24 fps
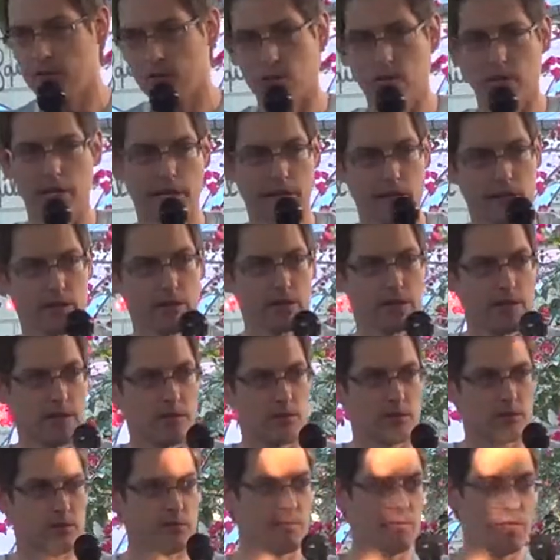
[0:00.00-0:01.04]
whose lyric, you
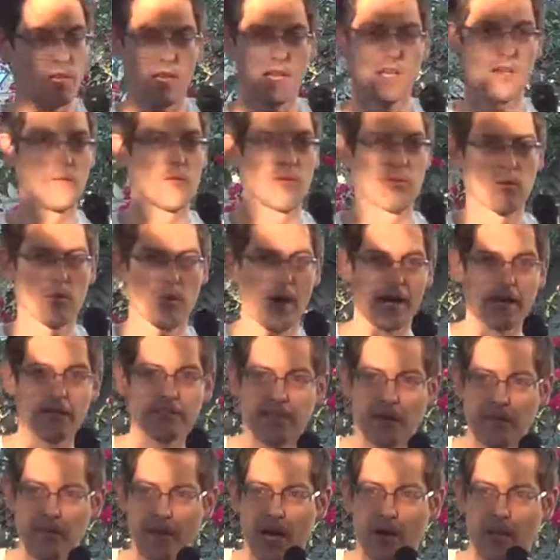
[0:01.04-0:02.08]
know,
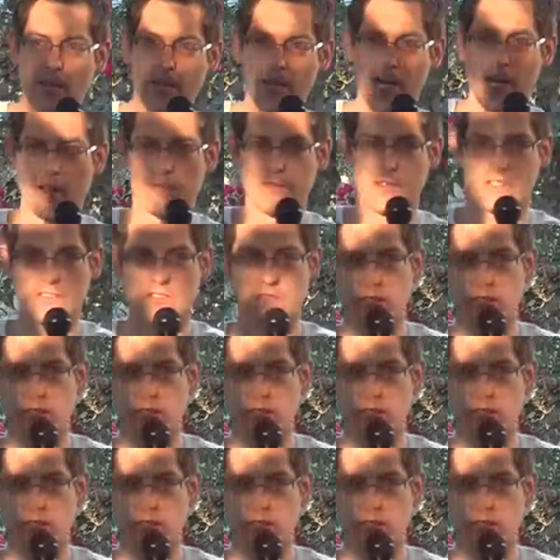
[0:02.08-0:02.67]
records I may or may not have